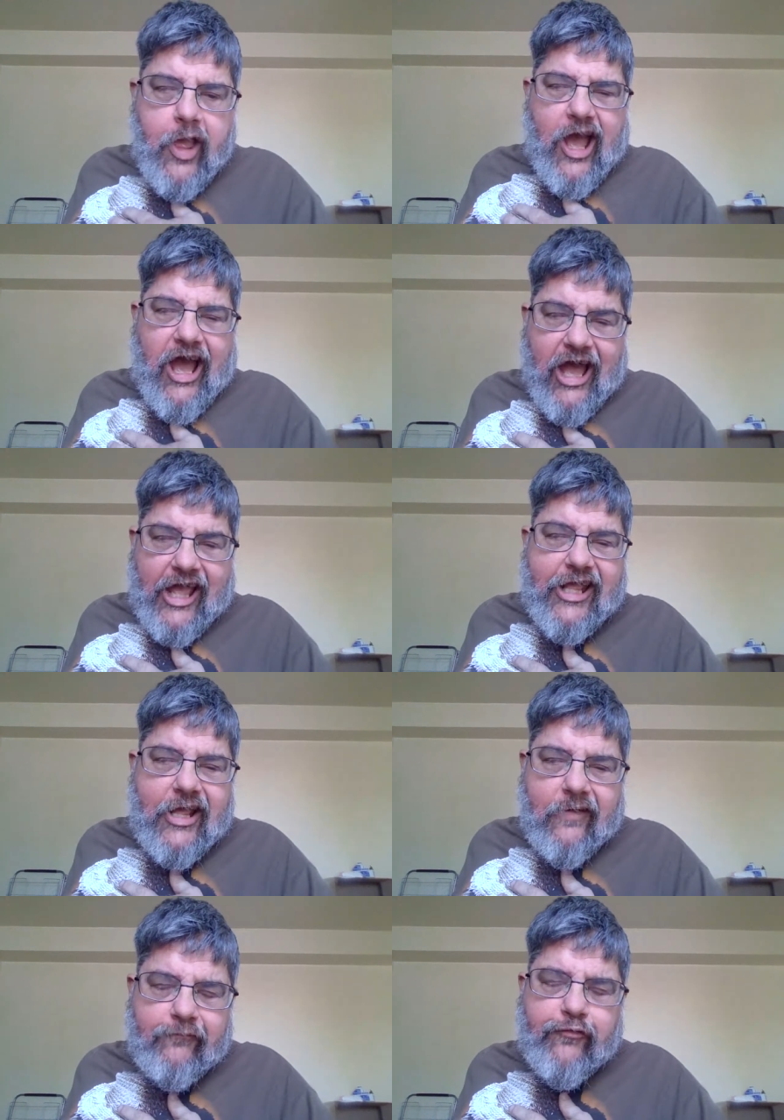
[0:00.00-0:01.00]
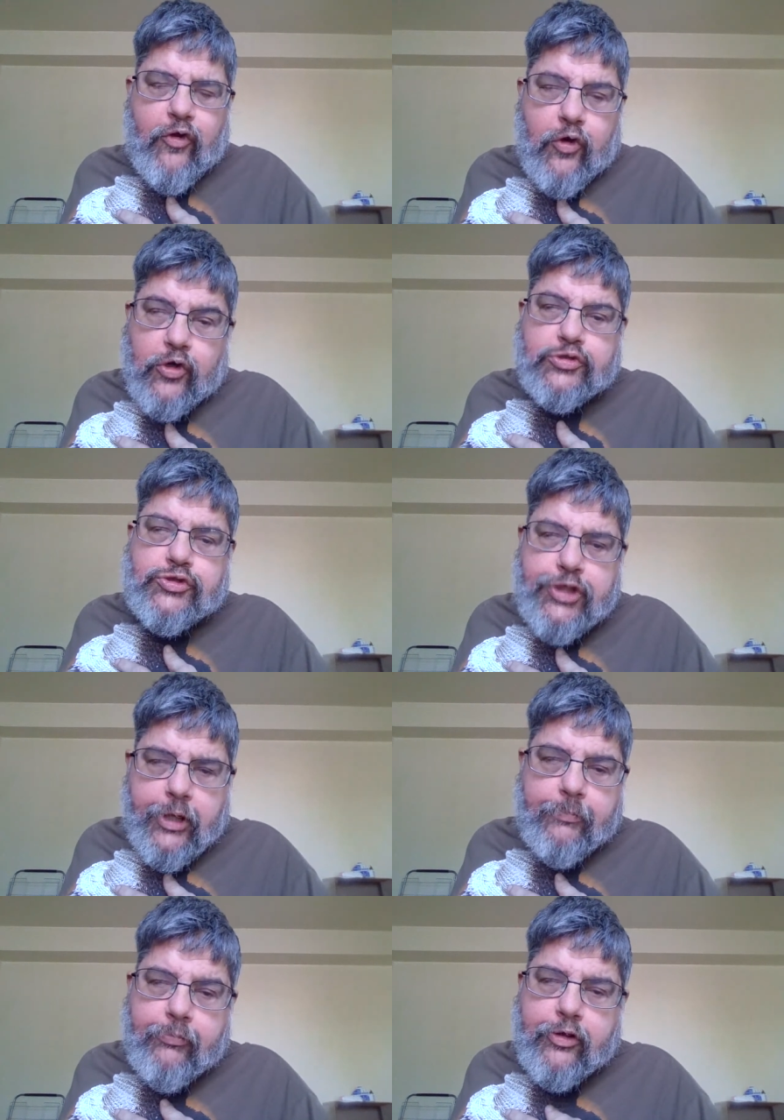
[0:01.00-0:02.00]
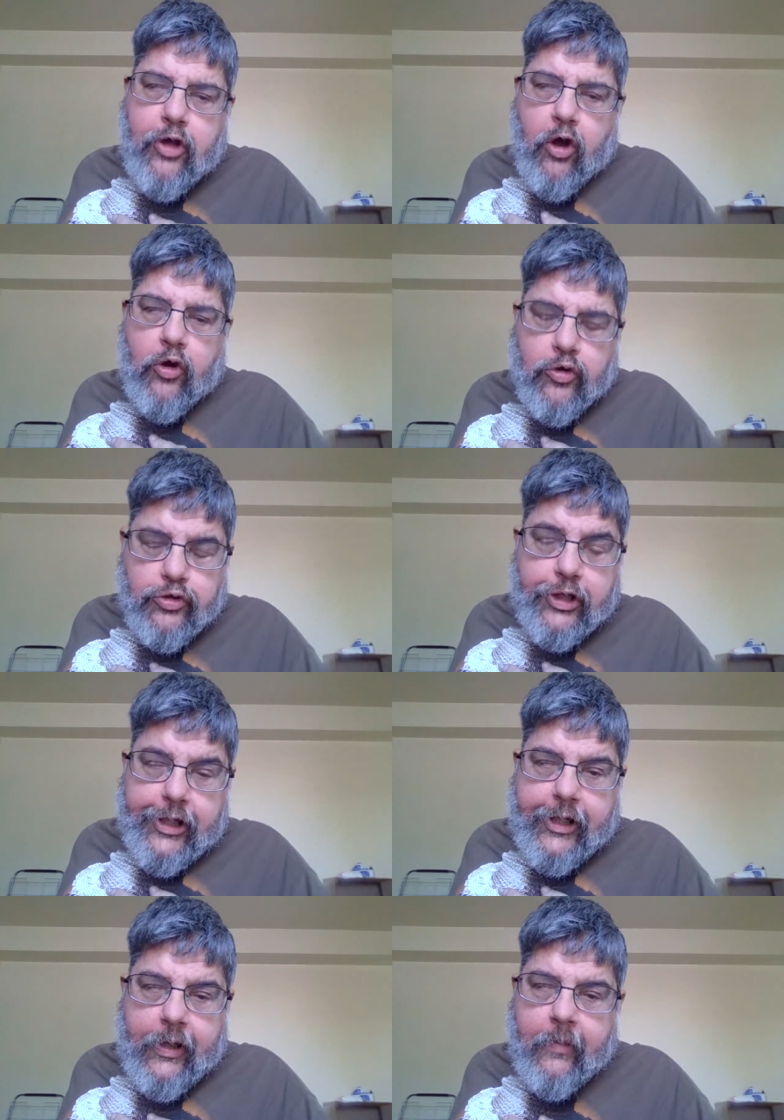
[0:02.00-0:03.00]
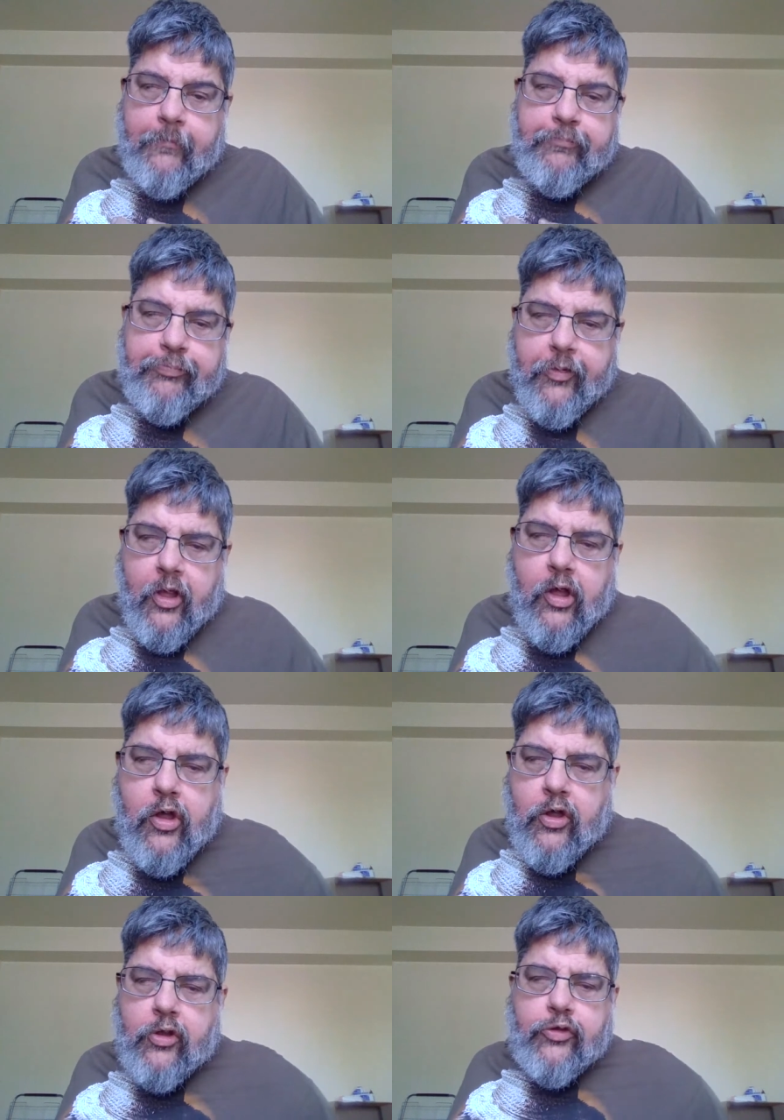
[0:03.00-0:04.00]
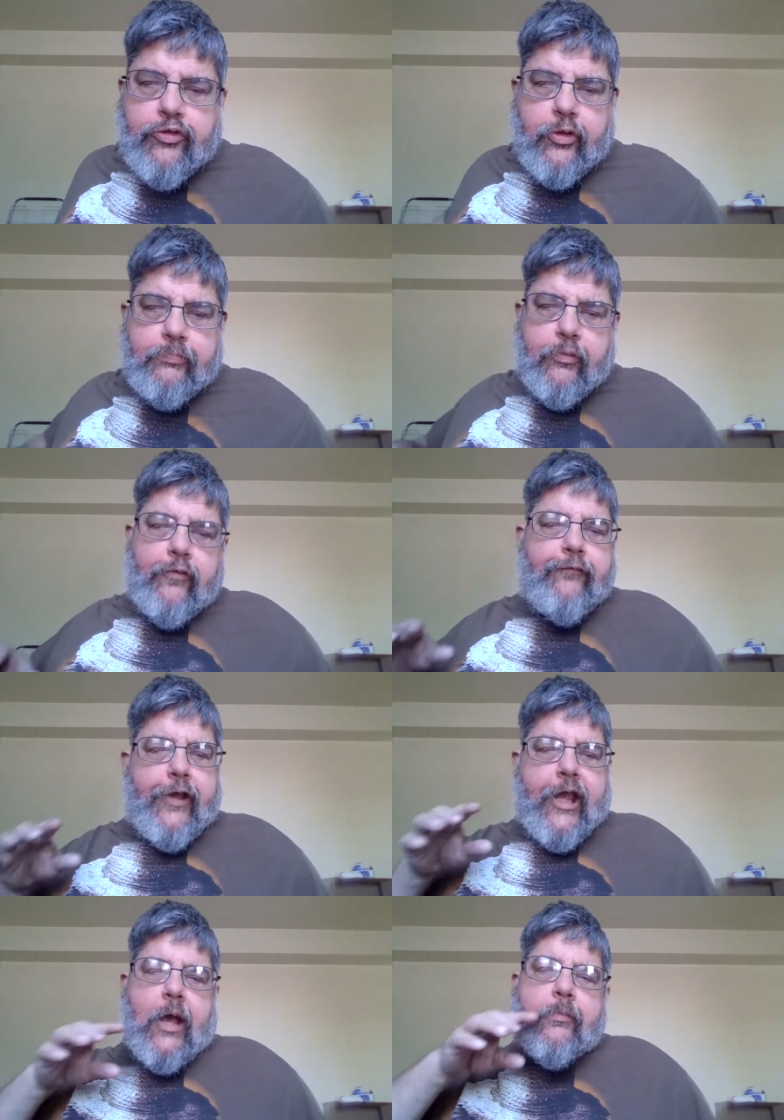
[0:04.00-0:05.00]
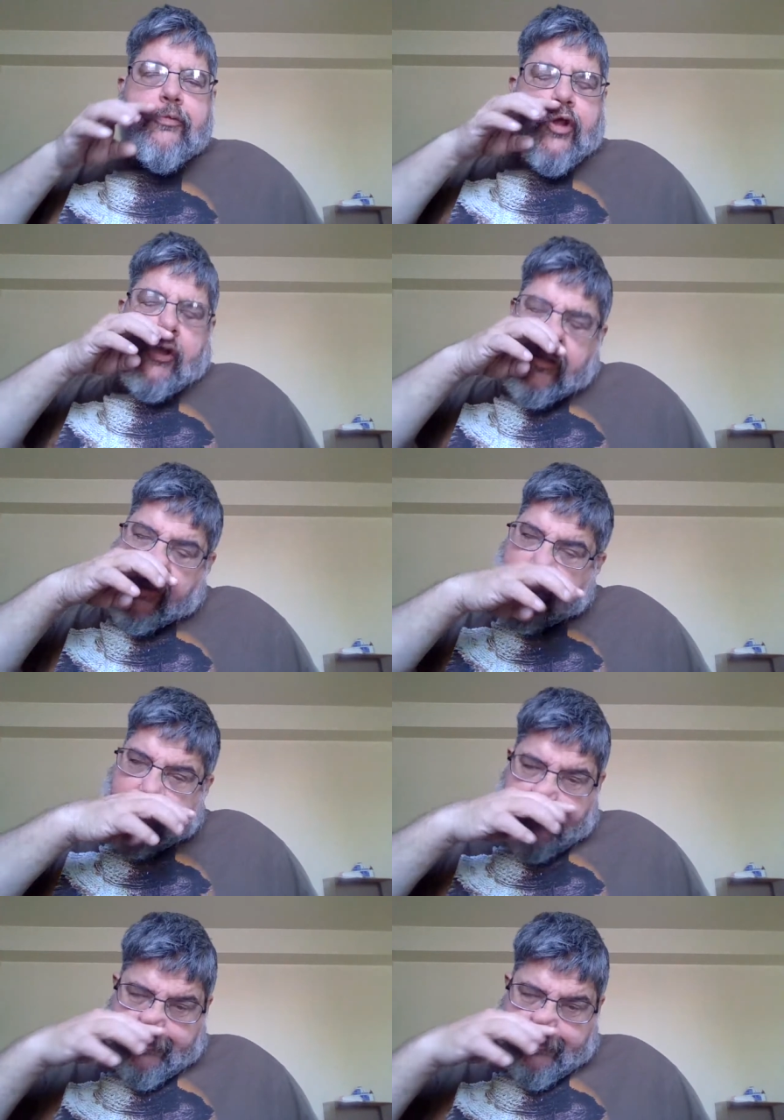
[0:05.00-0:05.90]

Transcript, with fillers: I, of course, am McCauley. The movie I'm gonna